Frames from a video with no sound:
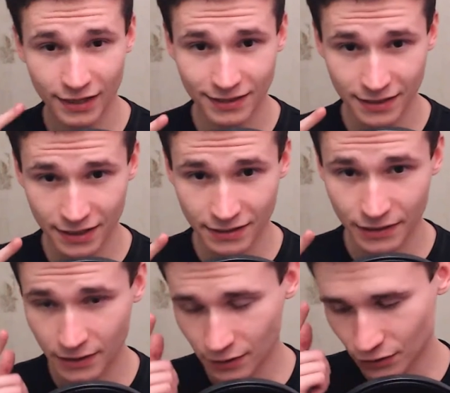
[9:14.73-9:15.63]
into it
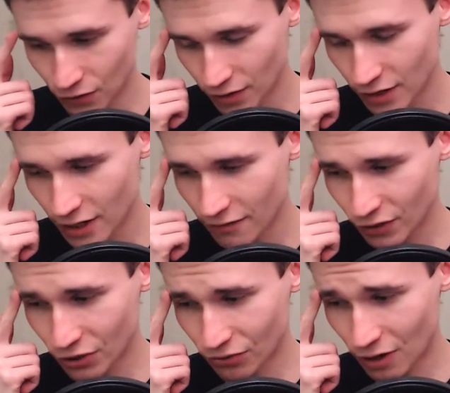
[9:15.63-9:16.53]
and need to
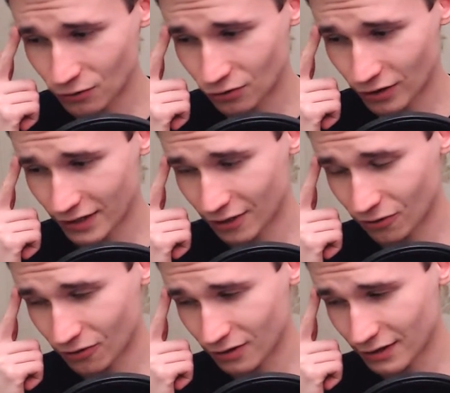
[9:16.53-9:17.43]
figure out right now.